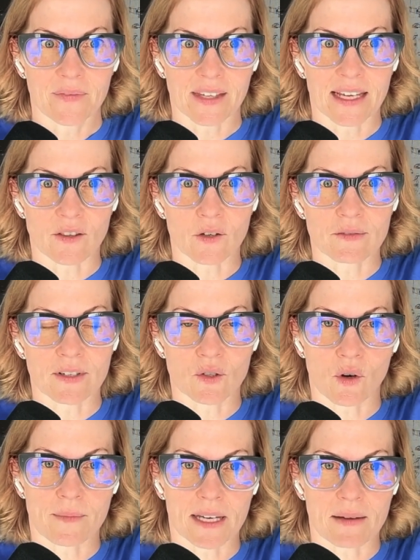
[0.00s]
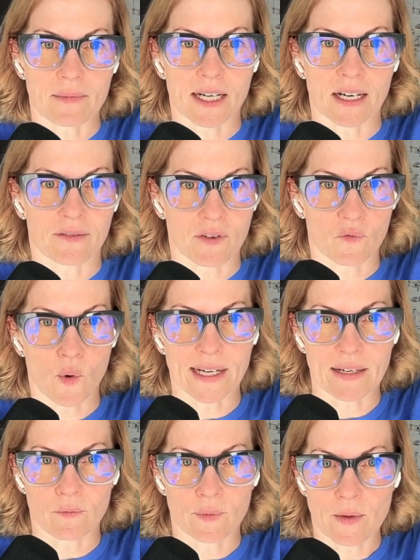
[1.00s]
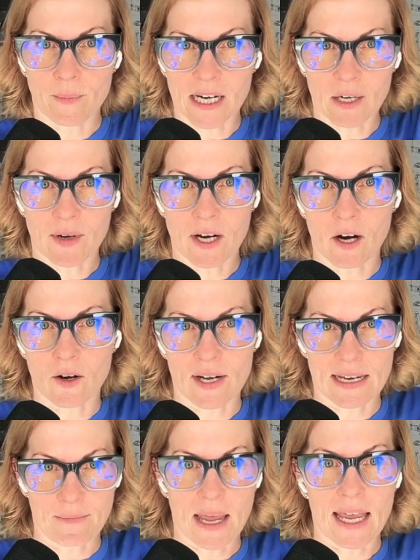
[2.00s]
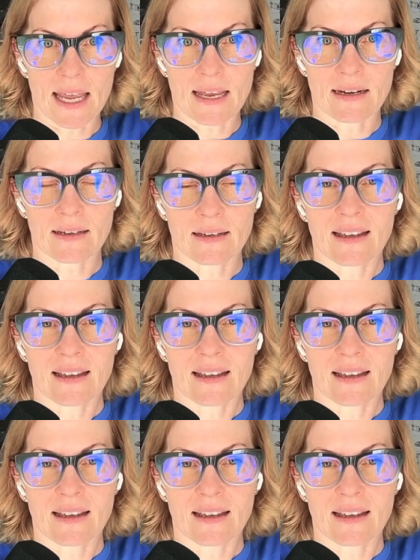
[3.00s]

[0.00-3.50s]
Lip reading: Like those of us who are making money off of the money we already made.